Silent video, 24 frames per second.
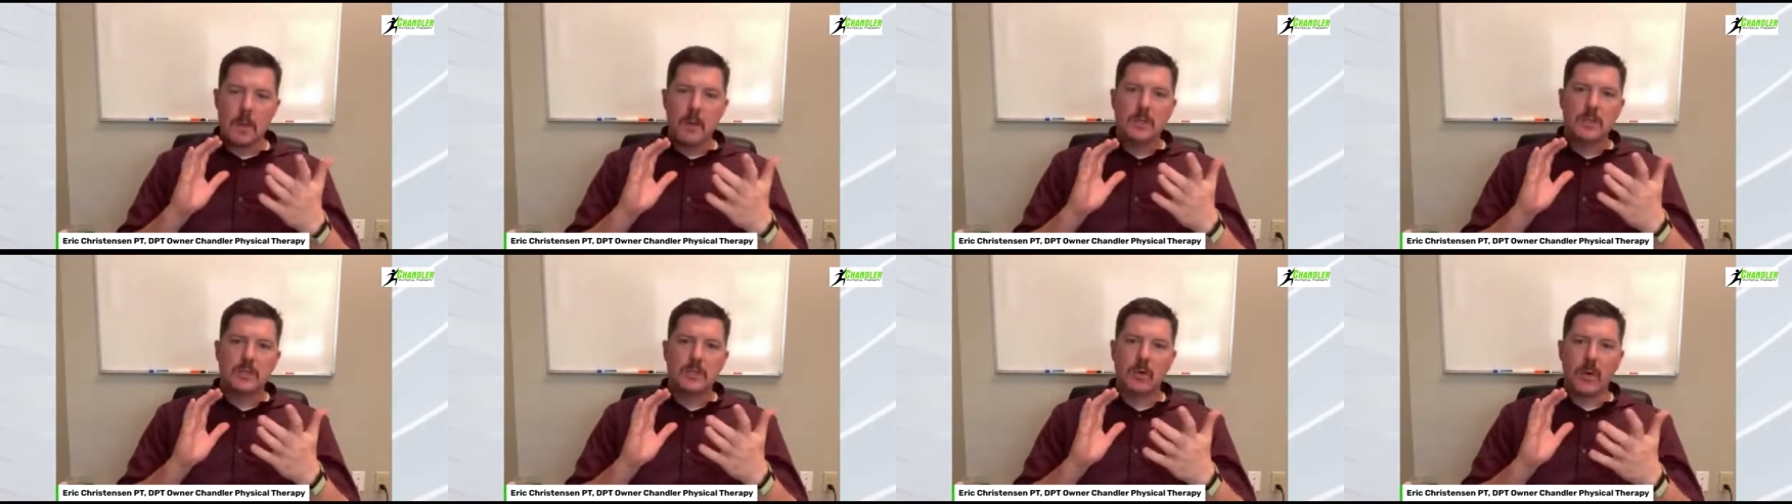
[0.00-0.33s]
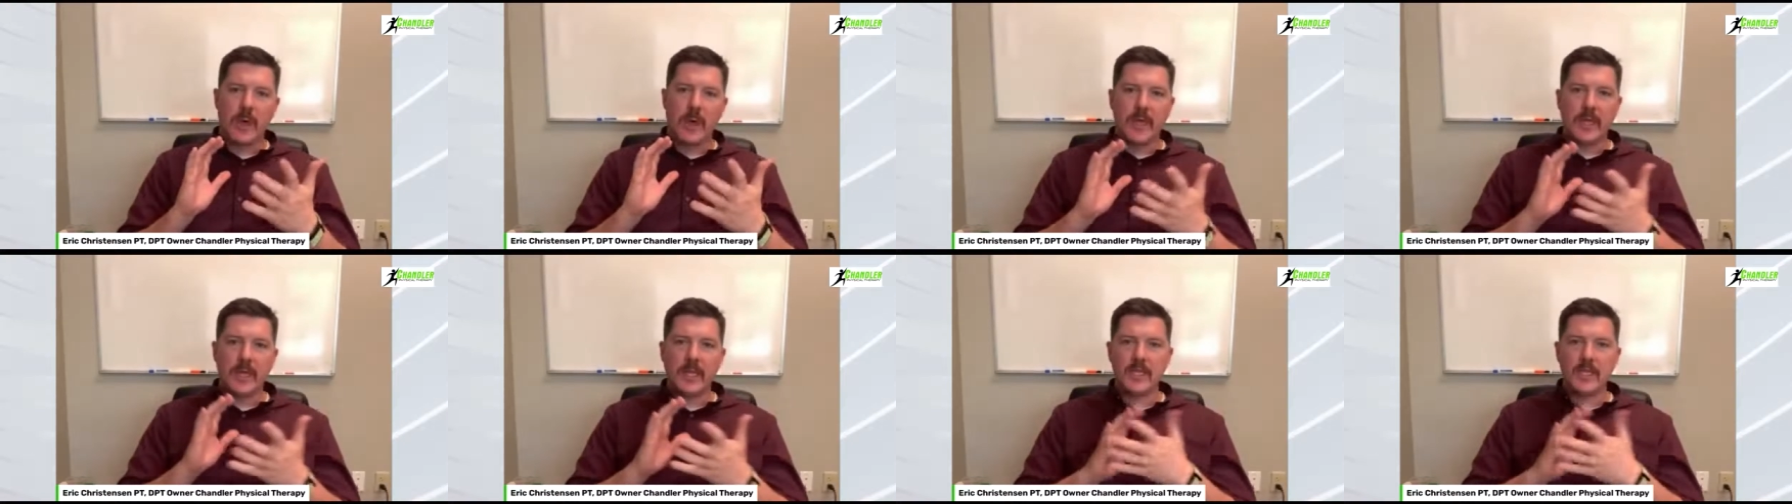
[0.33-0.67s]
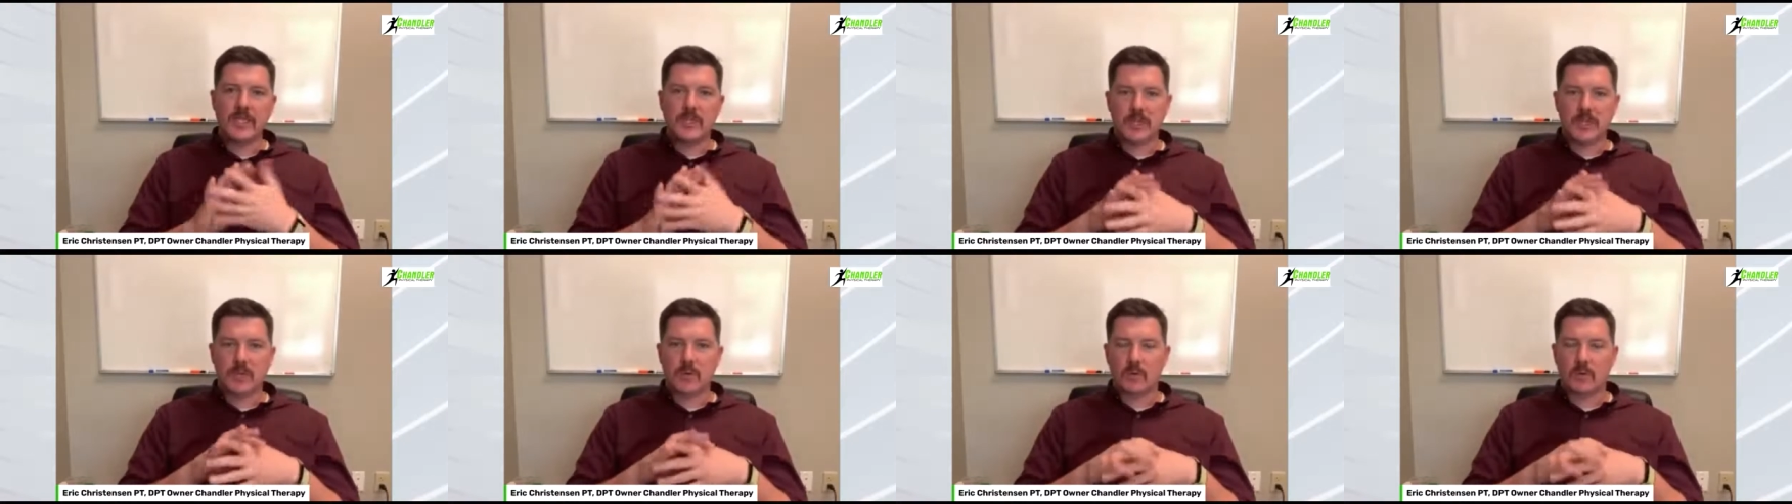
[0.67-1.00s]
So, in a
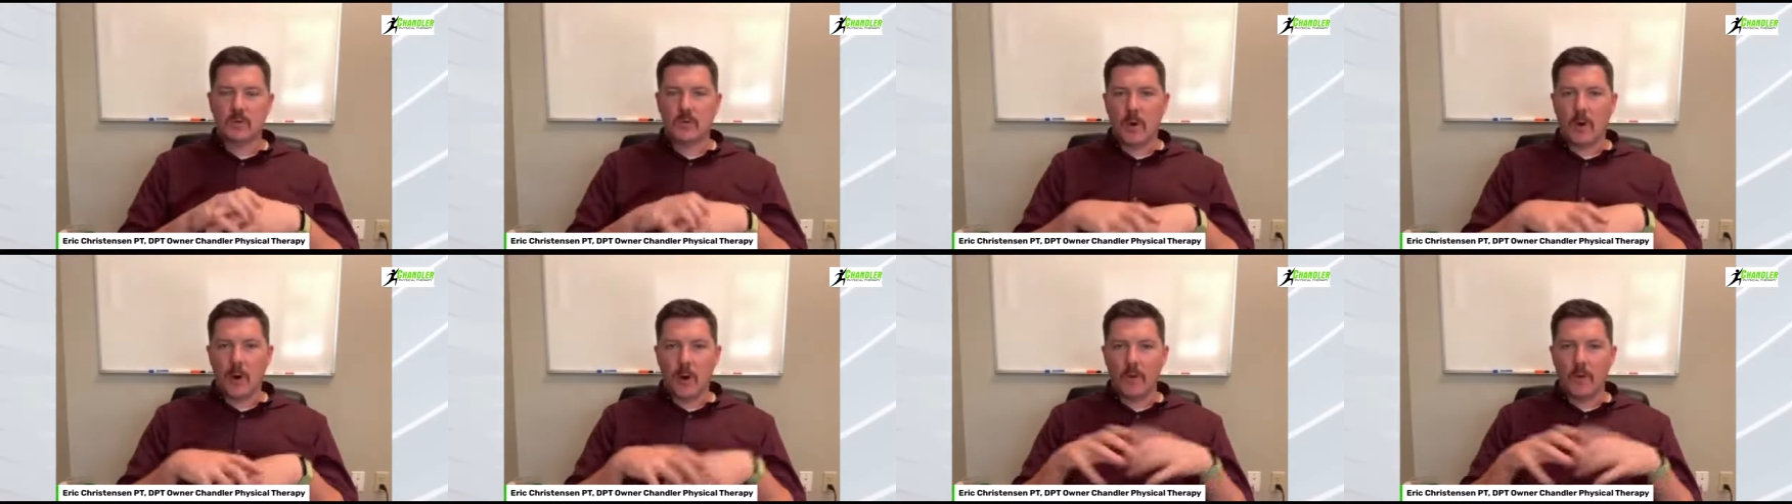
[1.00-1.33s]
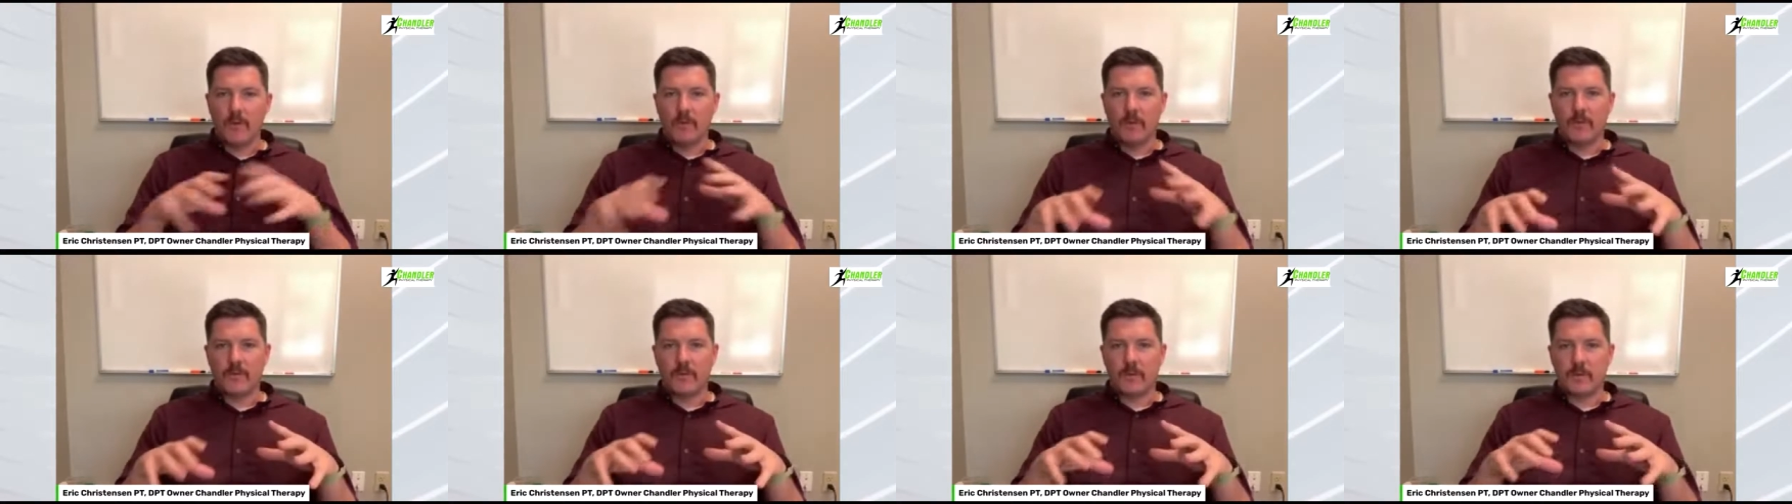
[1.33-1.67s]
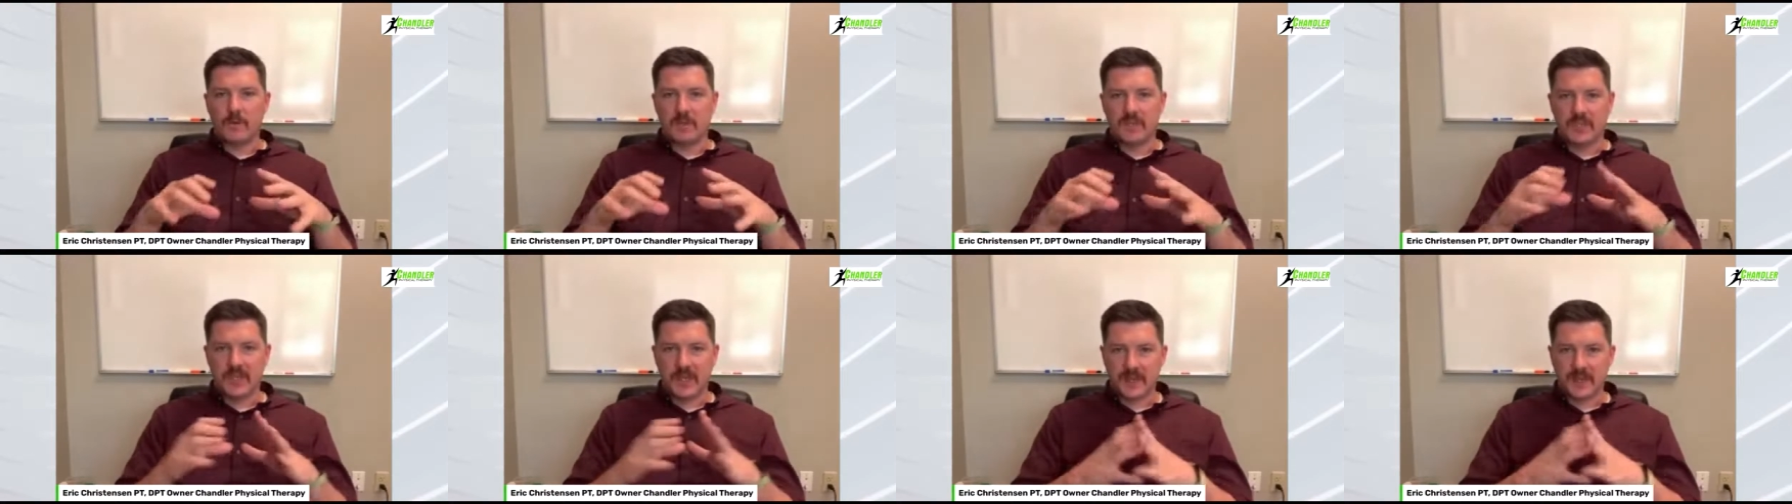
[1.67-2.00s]
general overview
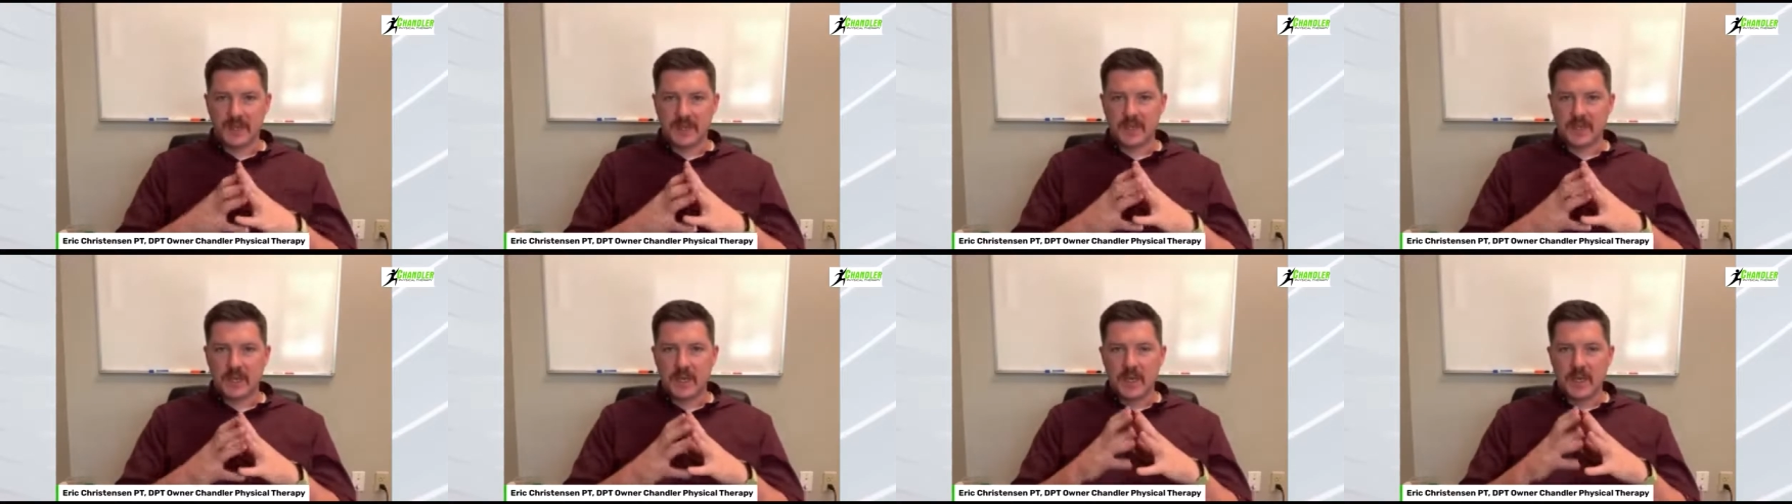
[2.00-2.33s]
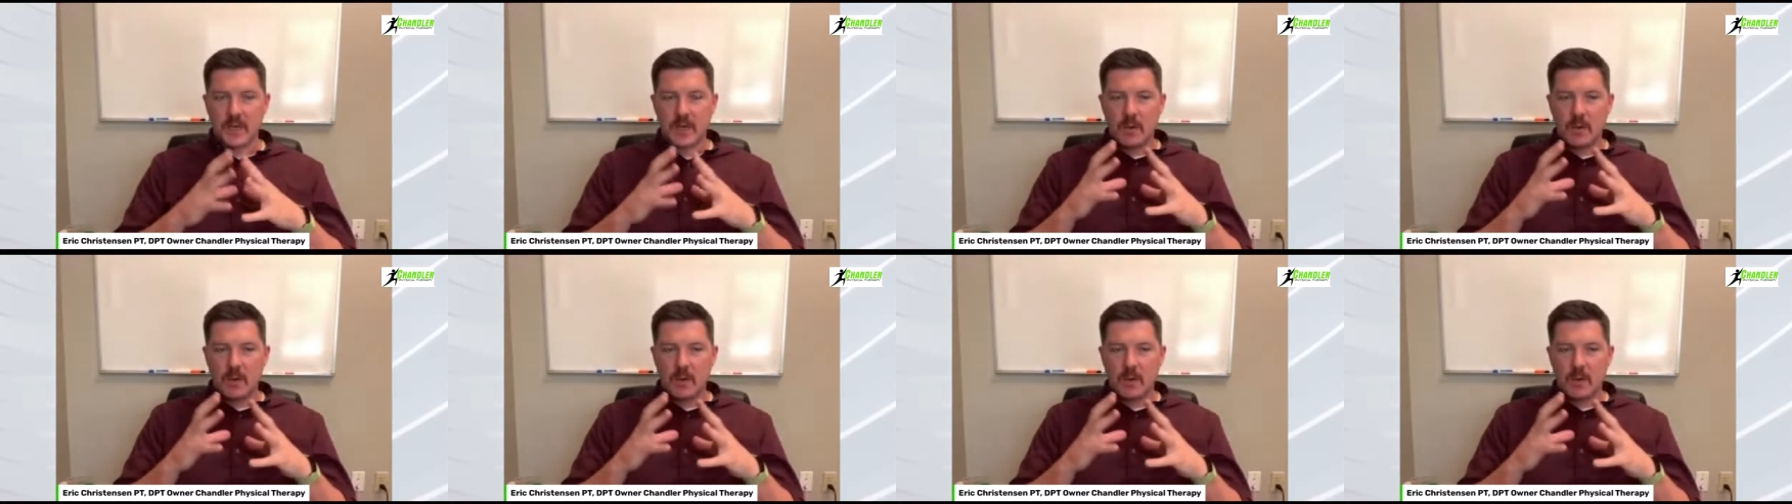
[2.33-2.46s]
sense,